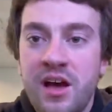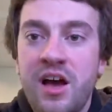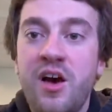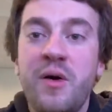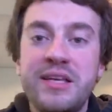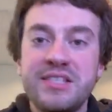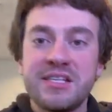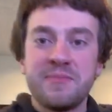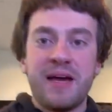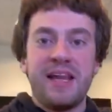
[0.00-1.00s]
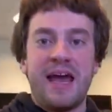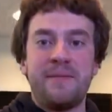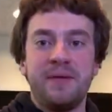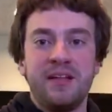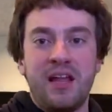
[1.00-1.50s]
Oh, ASICs might
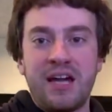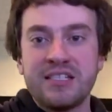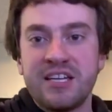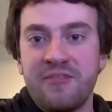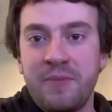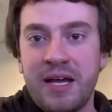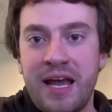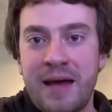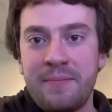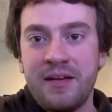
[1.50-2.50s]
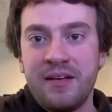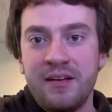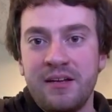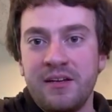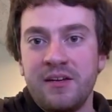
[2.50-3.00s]
happen. A lot of stuff might happen
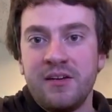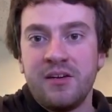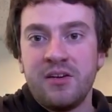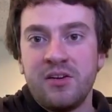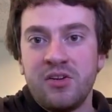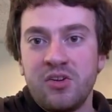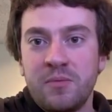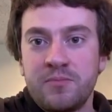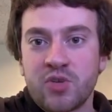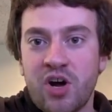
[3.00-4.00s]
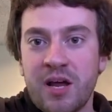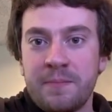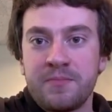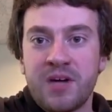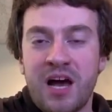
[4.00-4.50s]
brought
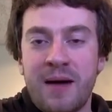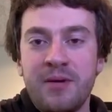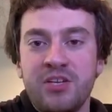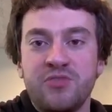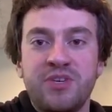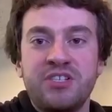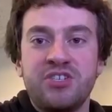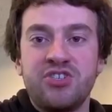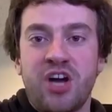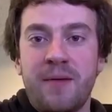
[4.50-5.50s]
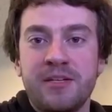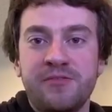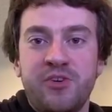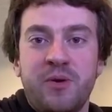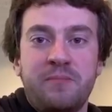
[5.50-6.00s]
up comma in your recent job
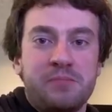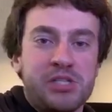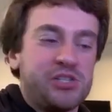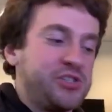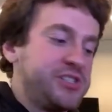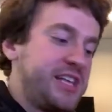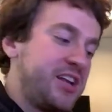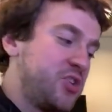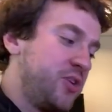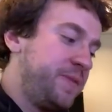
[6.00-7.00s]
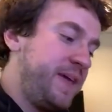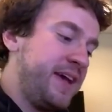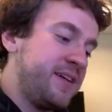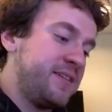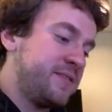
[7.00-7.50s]
interview and murder. Is that a good thing?